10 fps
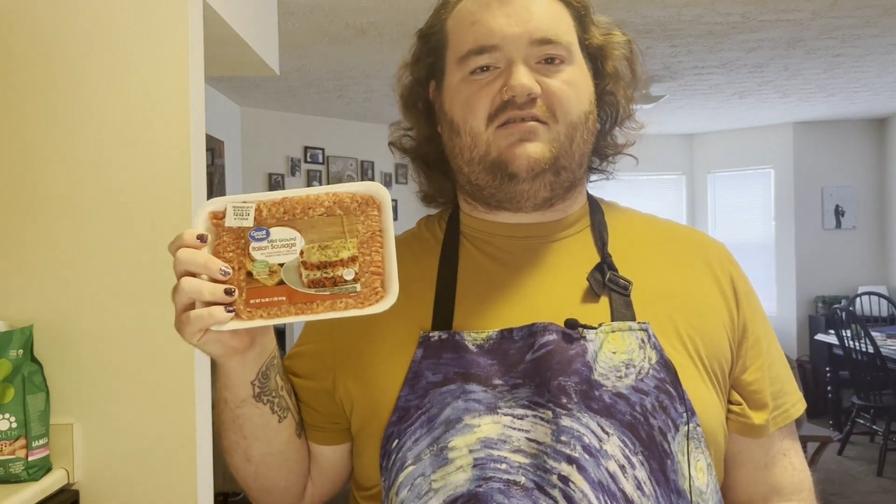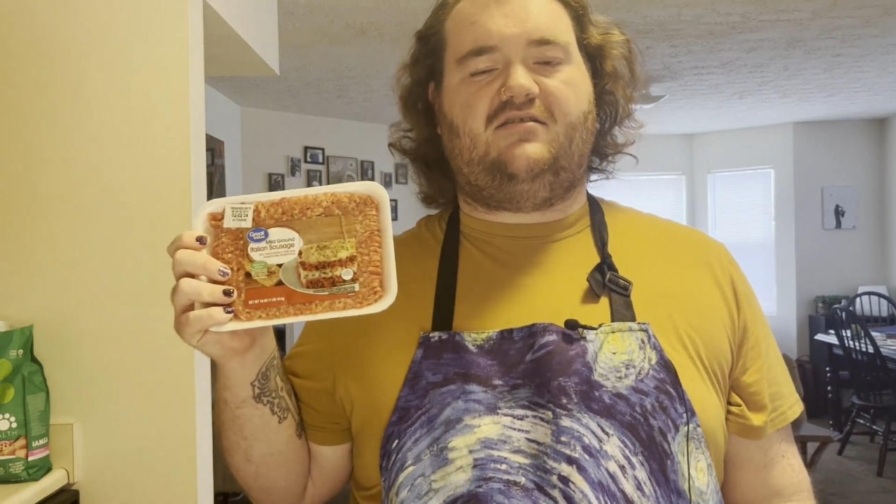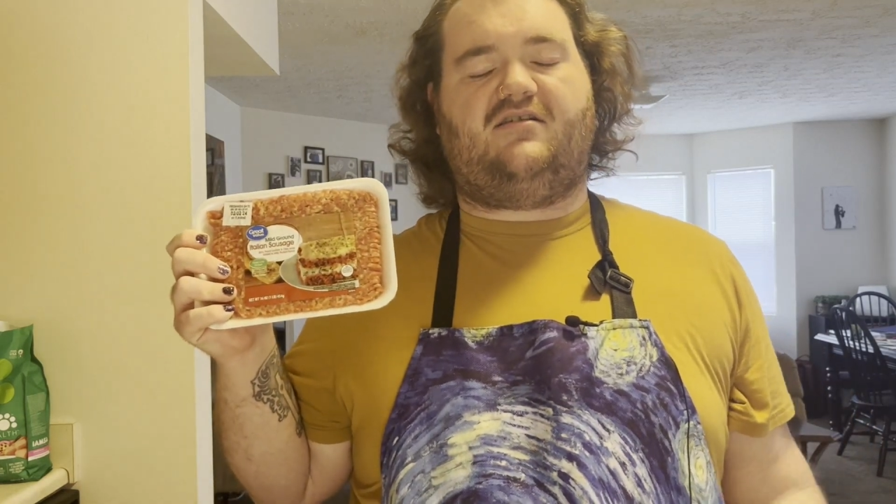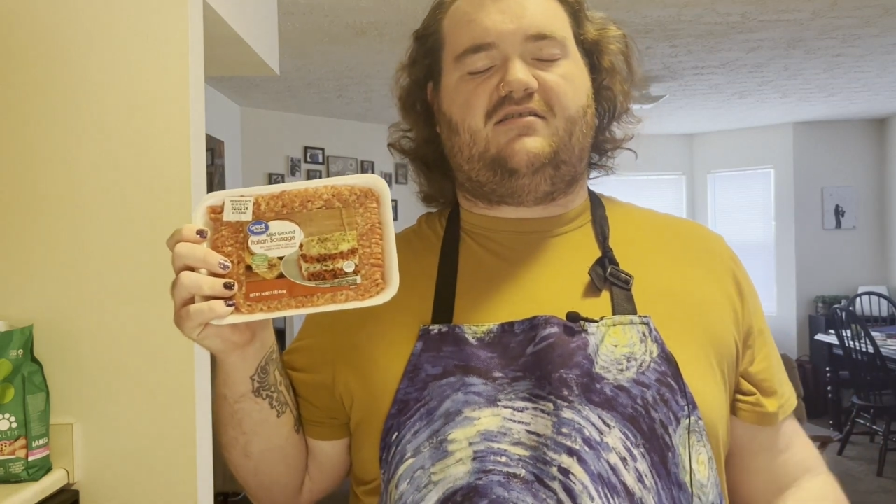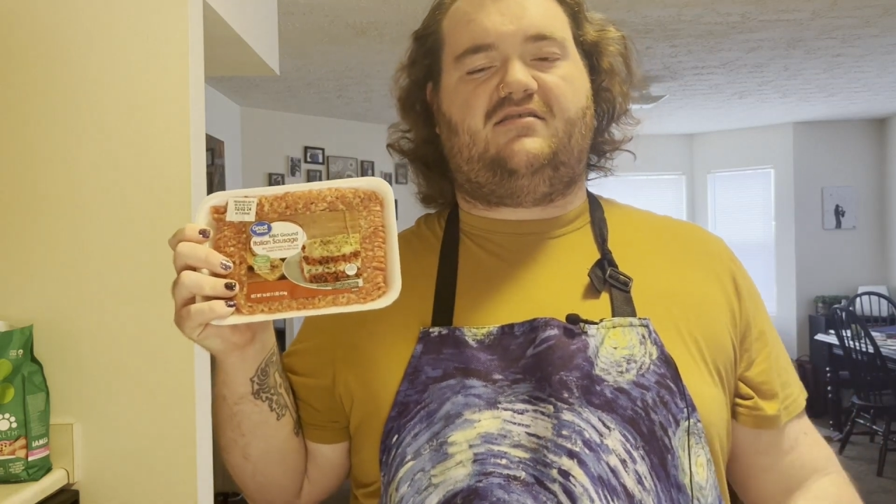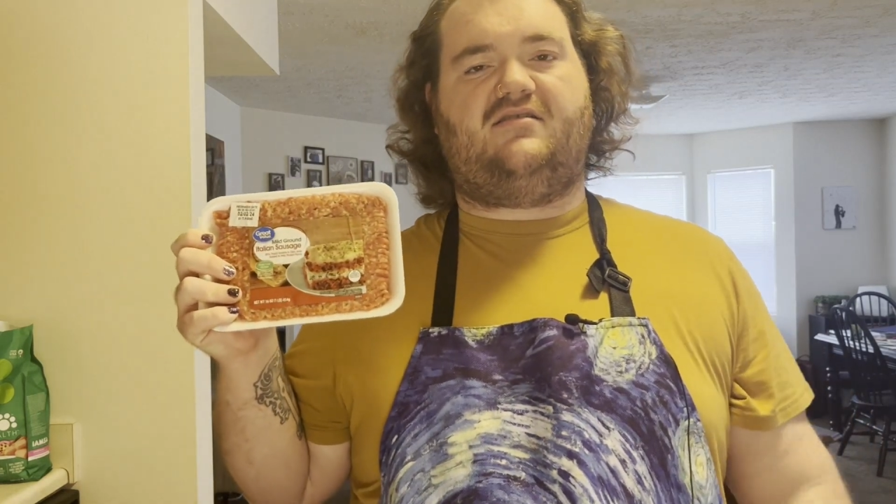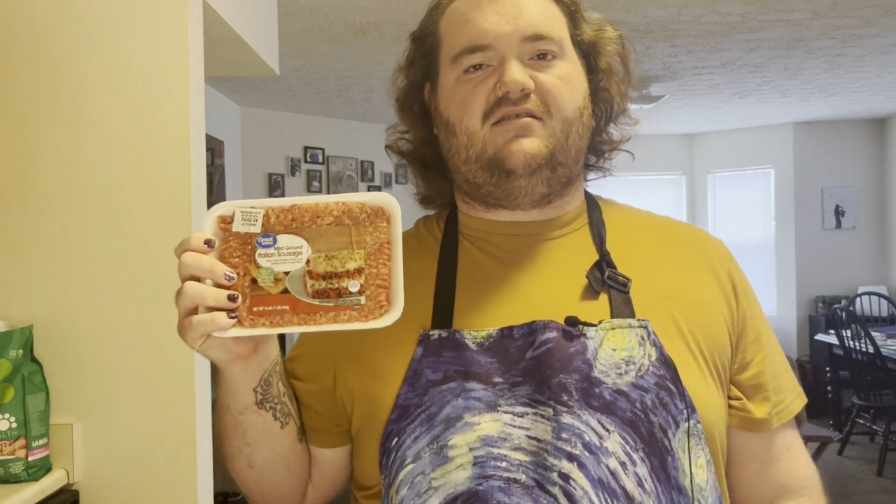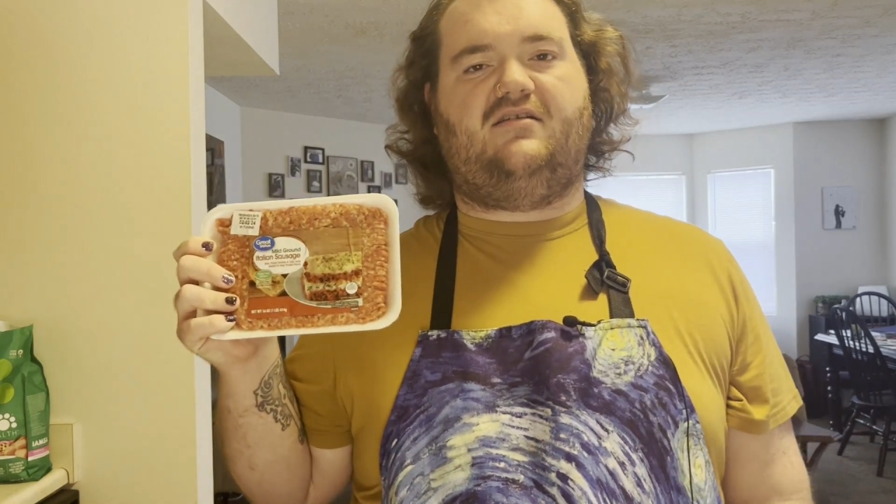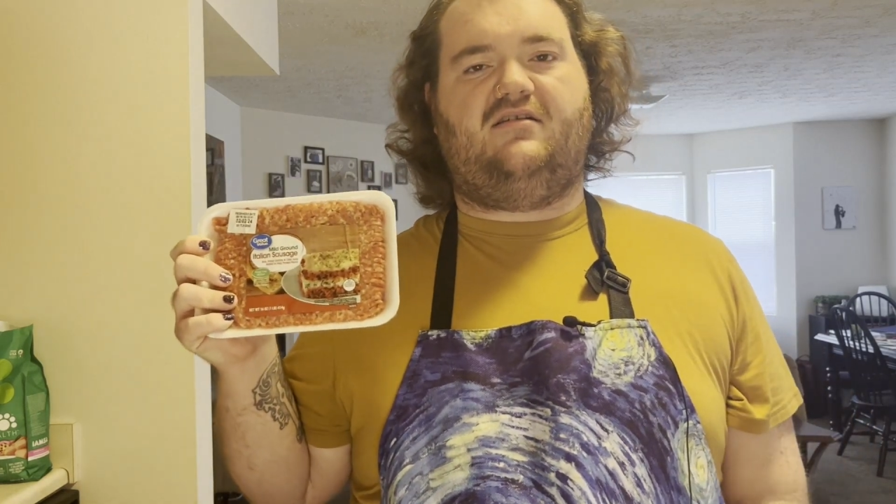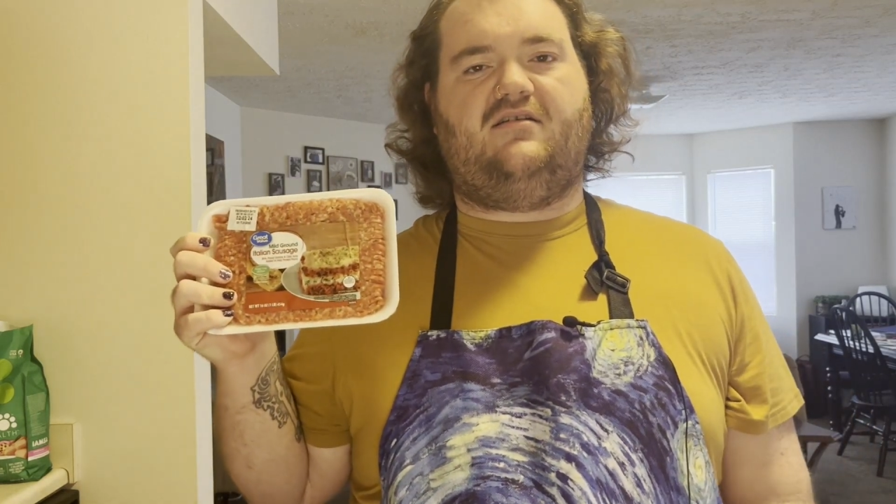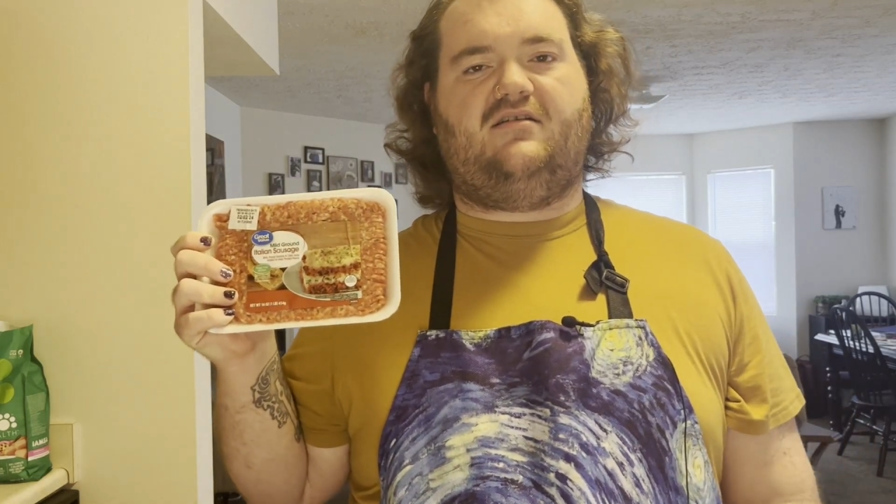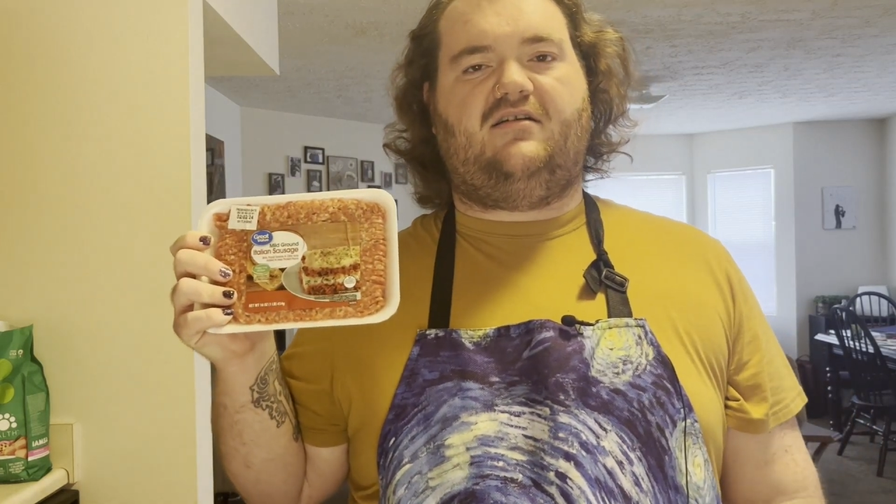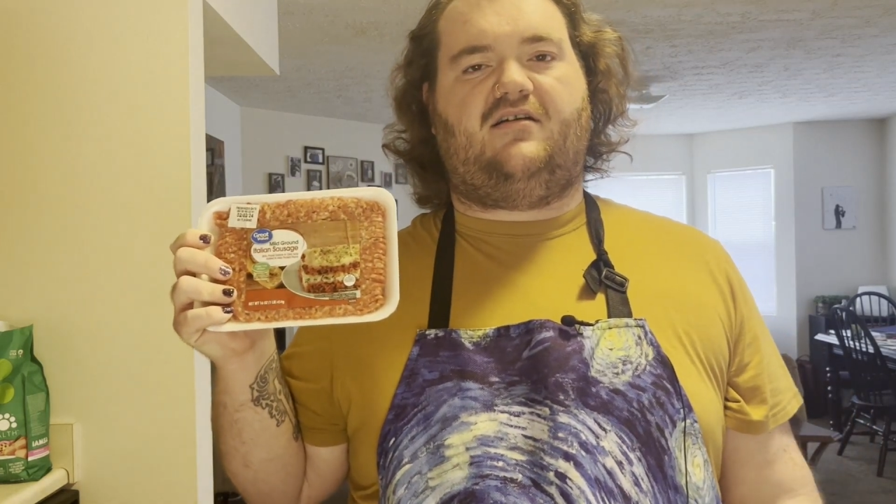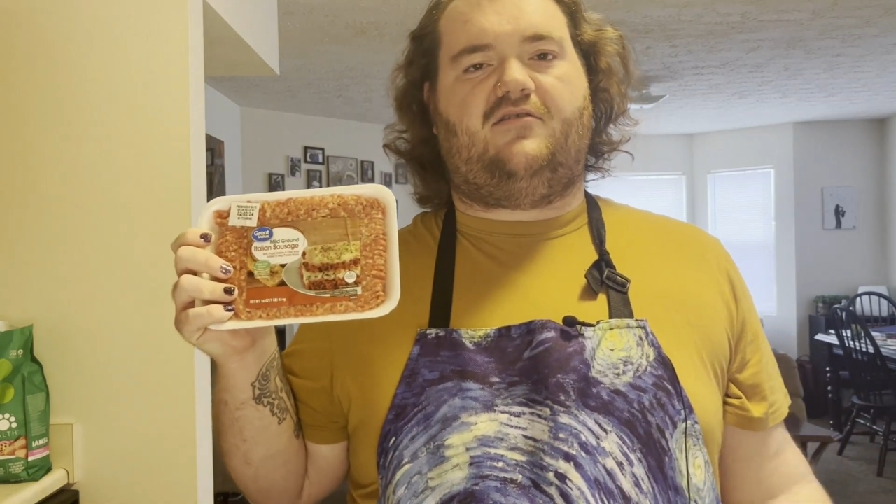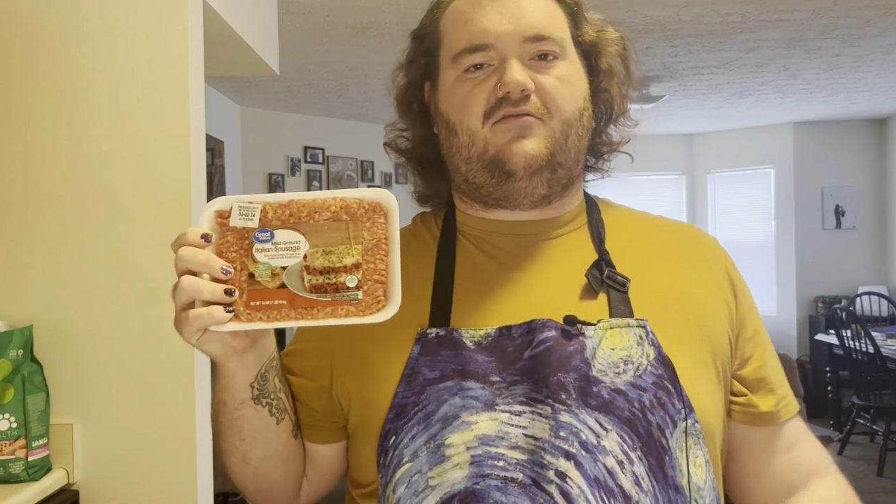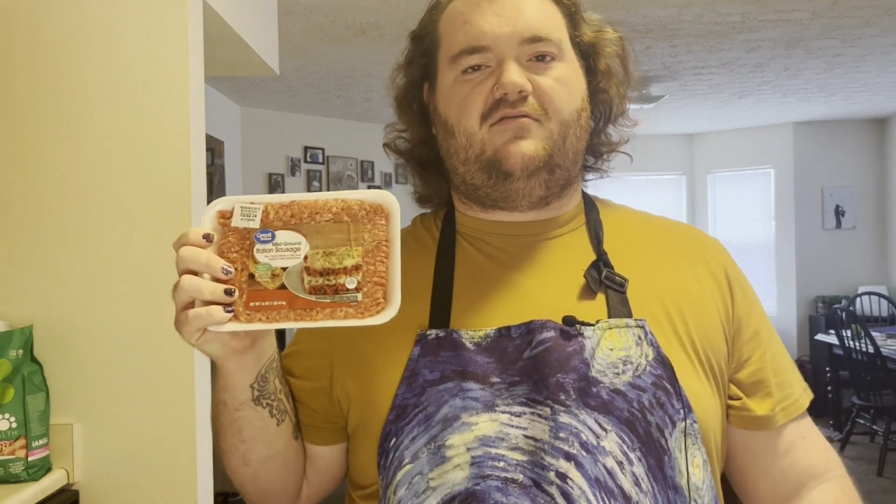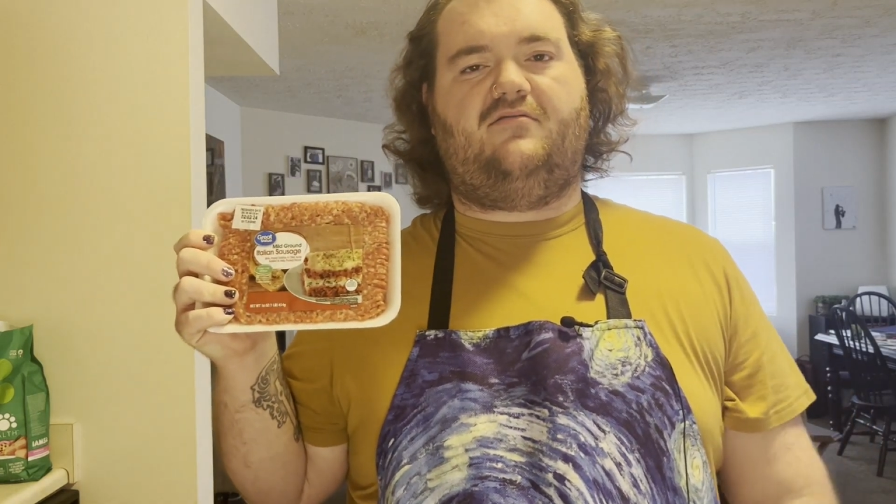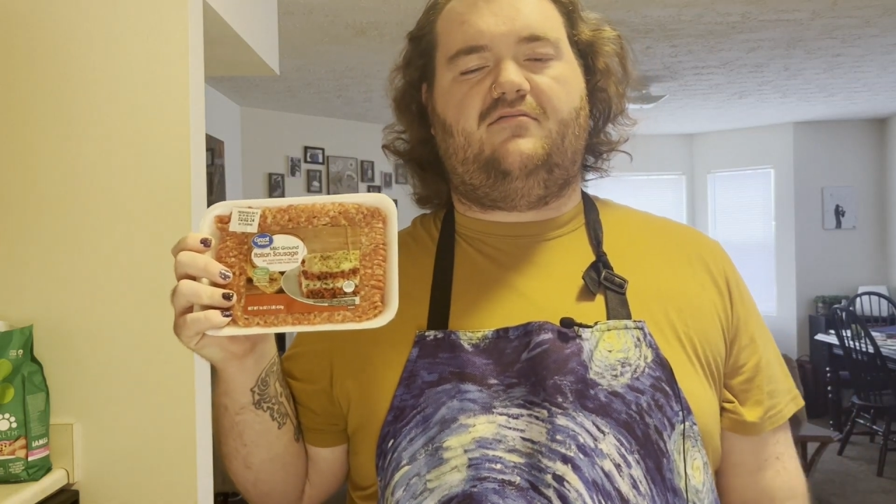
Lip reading: because, you know,